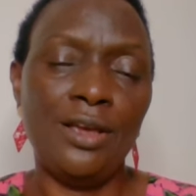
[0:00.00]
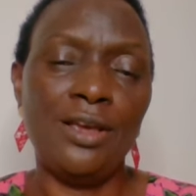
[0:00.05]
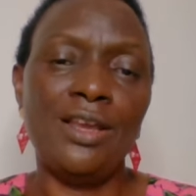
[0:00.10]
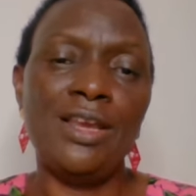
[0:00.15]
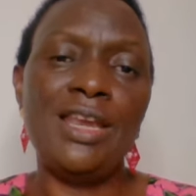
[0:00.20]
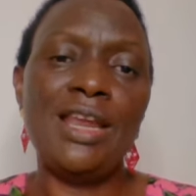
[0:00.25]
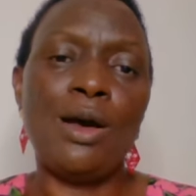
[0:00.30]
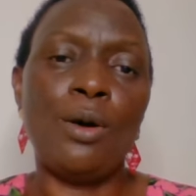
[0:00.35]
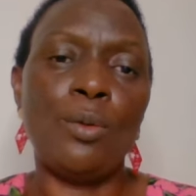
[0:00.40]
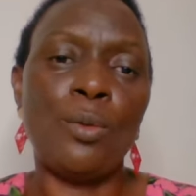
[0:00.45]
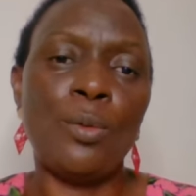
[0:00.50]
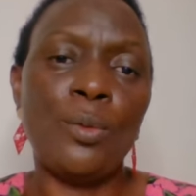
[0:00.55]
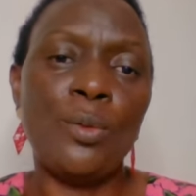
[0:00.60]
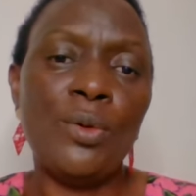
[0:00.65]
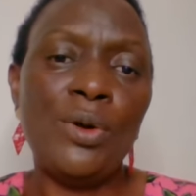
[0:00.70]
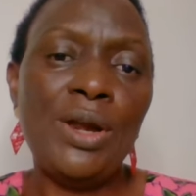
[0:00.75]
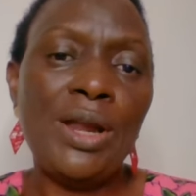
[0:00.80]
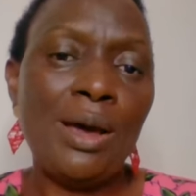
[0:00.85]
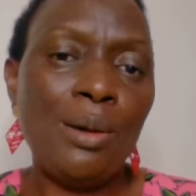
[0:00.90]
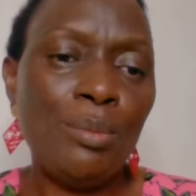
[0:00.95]
Now,
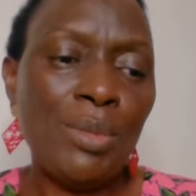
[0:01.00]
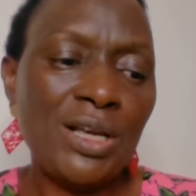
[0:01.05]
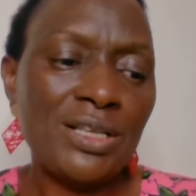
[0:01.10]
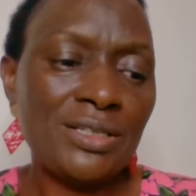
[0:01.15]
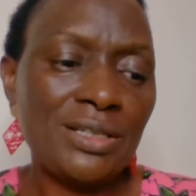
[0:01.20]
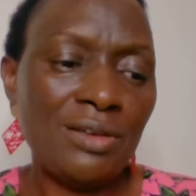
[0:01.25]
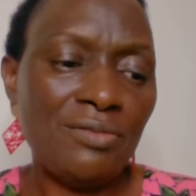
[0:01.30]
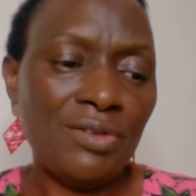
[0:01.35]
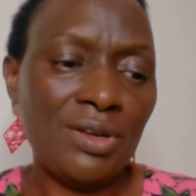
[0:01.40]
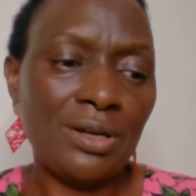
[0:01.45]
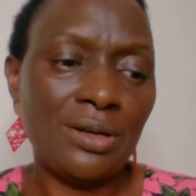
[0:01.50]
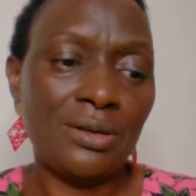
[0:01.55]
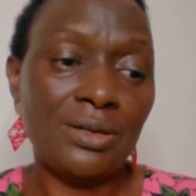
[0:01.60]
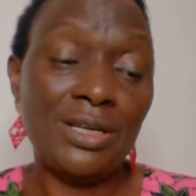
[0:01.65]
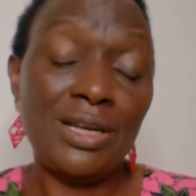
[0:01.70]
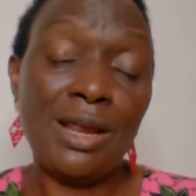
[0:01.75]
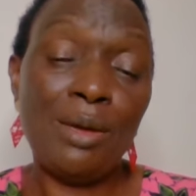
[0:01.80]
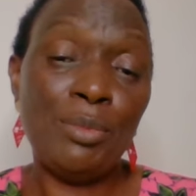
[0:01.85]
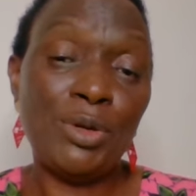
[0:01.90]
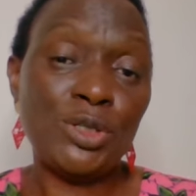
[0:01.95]
number seven.
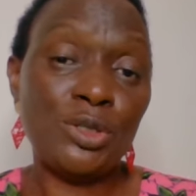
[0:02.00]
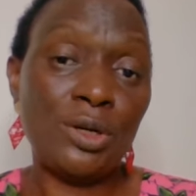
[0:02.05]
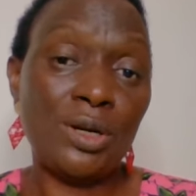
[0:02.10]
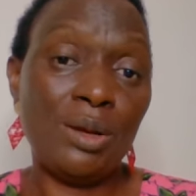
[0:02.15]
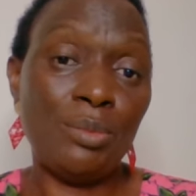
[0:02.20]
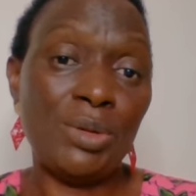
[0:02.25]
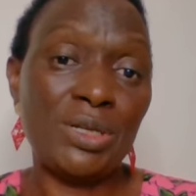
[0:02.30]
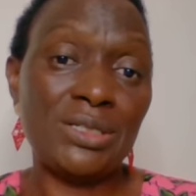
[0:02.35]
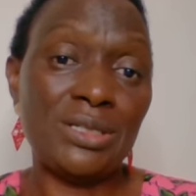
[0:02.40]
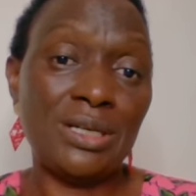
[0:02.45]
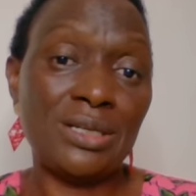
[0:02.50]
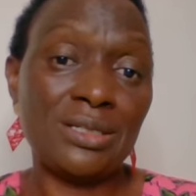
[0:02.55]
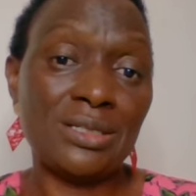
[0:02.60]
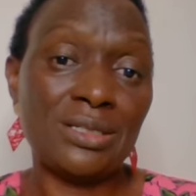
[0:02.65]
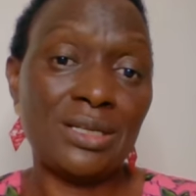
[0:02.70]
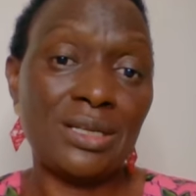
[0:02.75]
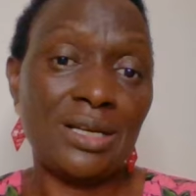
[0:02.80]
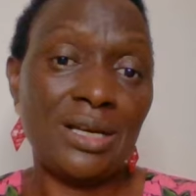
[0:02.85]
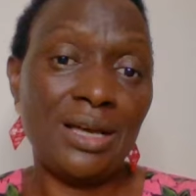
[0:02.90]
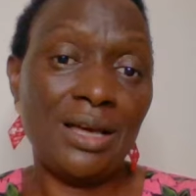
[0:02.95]
Did I mention number six?
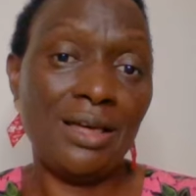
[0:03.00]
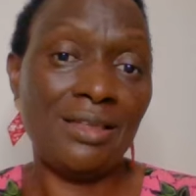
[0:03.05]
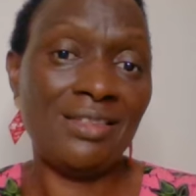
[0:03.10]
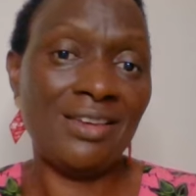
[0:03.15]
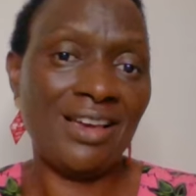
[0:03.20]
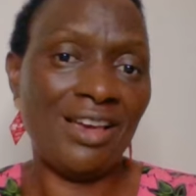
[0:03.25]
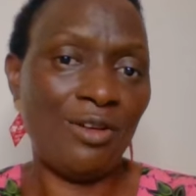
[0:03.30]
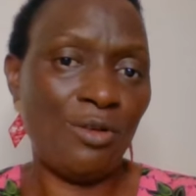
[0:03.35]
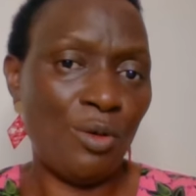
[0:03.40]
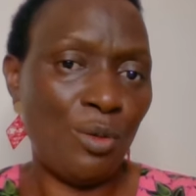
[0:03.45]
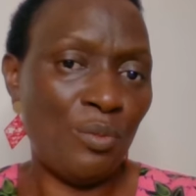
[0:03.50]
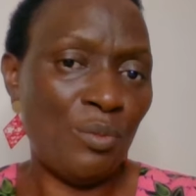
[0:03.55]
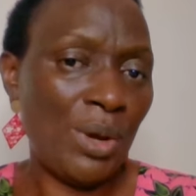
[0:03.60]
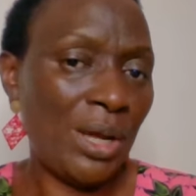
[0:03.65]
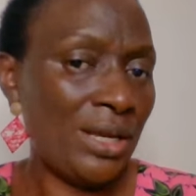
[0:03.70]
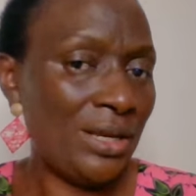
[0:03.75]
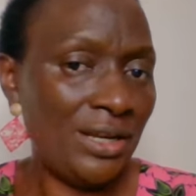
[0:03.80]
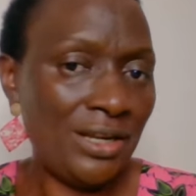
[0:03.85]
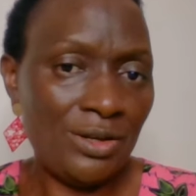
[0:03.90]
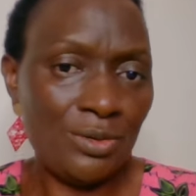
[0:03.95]
I think I
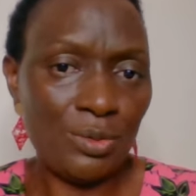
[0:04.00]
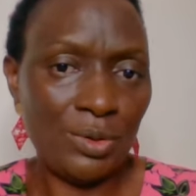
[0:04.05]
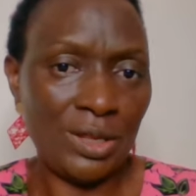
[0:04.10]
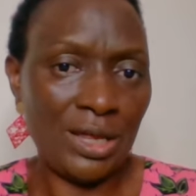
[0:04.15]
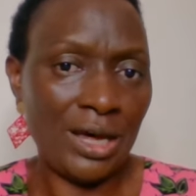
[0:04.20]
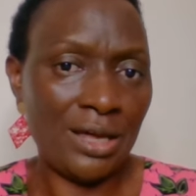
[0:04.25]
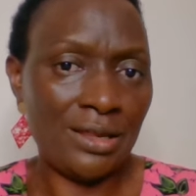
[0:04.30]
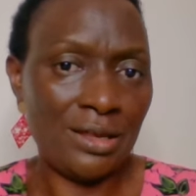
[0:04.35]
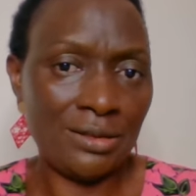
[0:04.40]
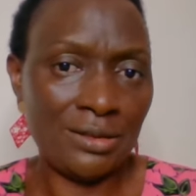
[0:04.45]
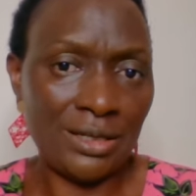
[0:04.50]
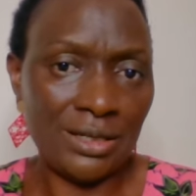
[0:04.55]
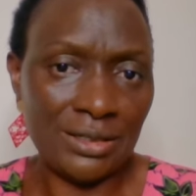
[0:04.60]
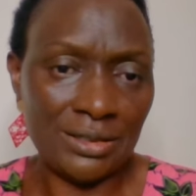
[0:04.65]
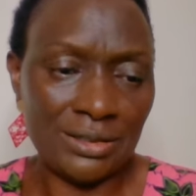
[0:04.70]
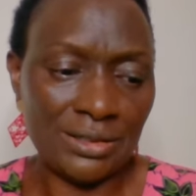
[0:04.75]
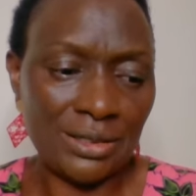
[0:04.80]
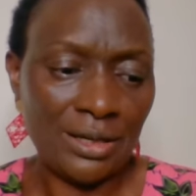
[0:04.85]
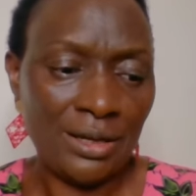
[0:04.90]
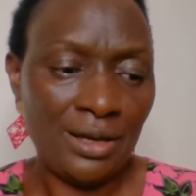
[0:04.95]
combined it with other
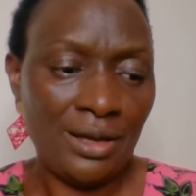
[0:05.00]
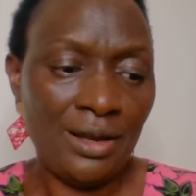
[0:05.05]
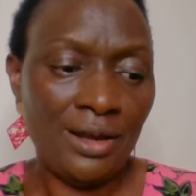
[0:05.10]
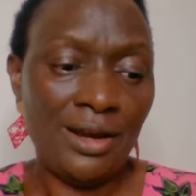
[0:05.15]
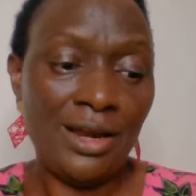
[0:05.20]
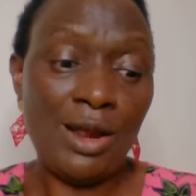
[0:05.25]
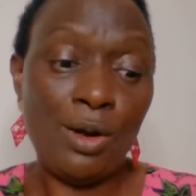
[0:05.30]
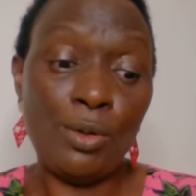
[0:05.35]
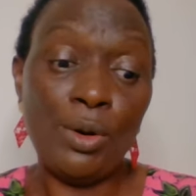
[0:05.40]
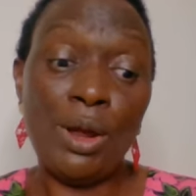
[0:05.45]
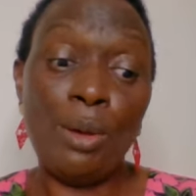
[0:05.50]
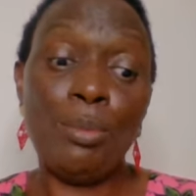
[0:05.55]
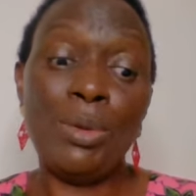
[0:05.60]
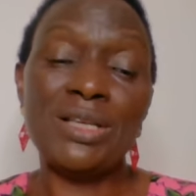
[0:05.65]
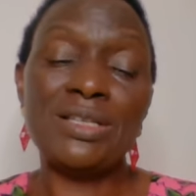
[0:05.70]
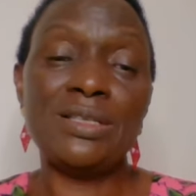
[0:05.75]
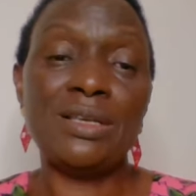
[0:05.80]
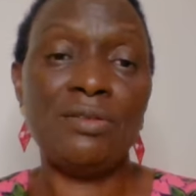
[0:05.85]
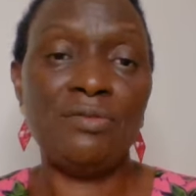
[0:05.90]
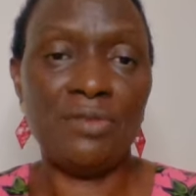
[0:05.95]
things. Now, number
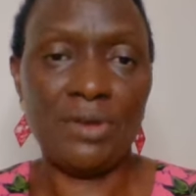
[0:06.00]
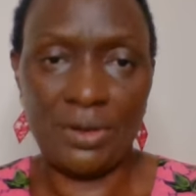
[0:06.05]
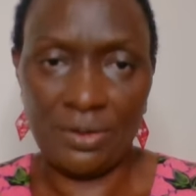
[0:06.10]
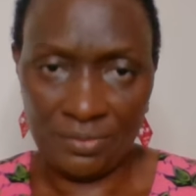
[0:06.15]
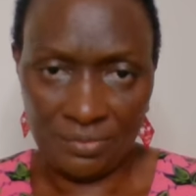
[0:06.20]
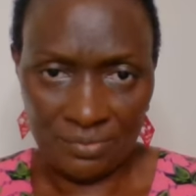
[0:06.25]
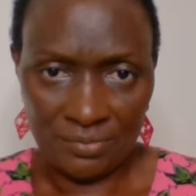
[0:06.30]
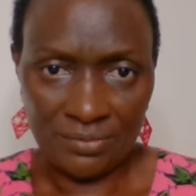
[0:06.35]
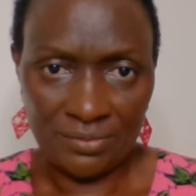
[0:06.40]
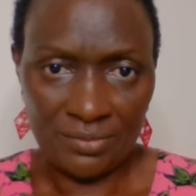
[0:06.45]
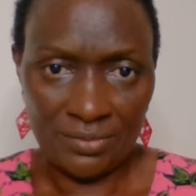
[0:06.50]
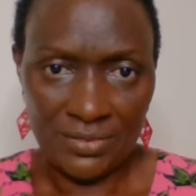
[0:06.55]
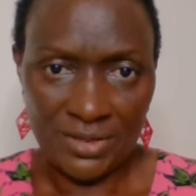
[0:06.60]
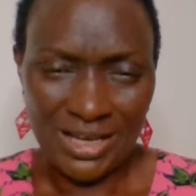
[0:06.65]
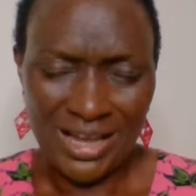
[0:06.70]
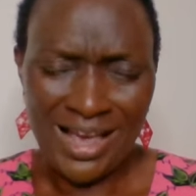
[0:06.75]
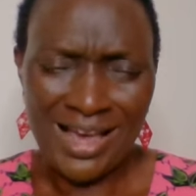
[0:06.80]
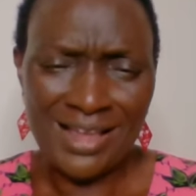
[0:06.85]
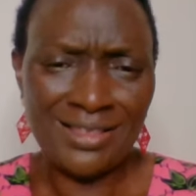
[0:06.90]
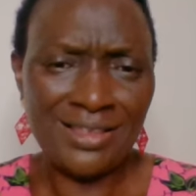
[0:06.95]
seven,
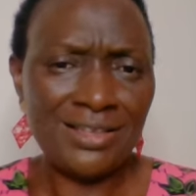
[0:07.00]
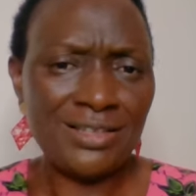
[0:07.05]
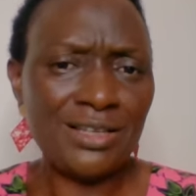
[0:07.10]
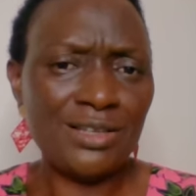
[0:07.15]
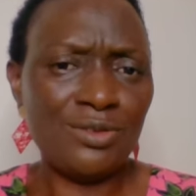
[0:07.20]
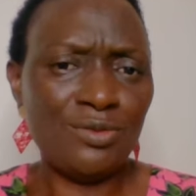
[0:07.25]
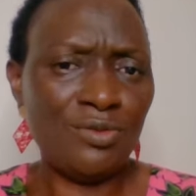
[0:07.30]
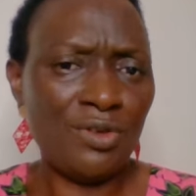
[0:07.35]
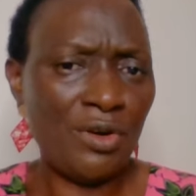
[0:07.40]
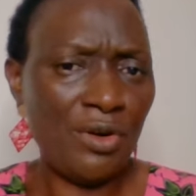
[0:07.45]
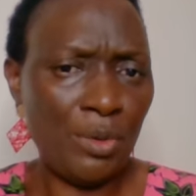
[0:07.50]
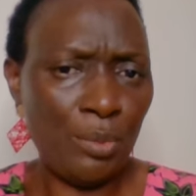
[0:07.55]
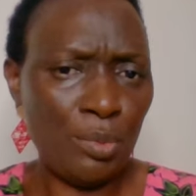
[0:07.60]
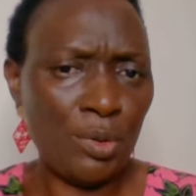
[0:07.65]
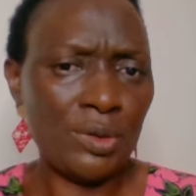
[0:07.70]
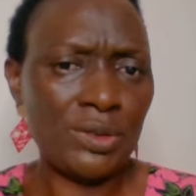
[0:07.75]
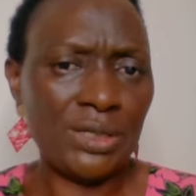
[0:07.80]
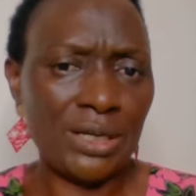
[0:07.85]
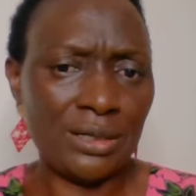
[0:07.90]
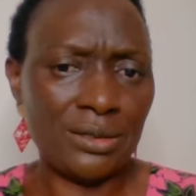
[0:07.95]
and this is very
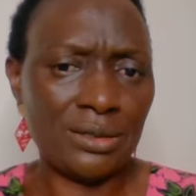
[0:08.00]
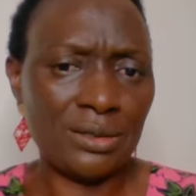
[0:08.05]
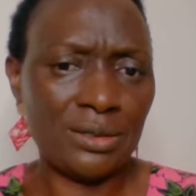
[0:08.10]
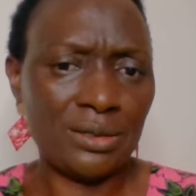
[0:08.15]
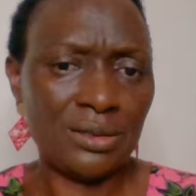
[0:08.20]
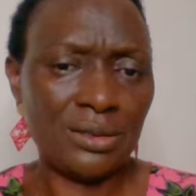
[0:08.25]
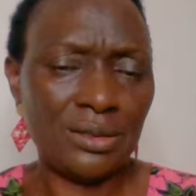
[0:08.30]
important.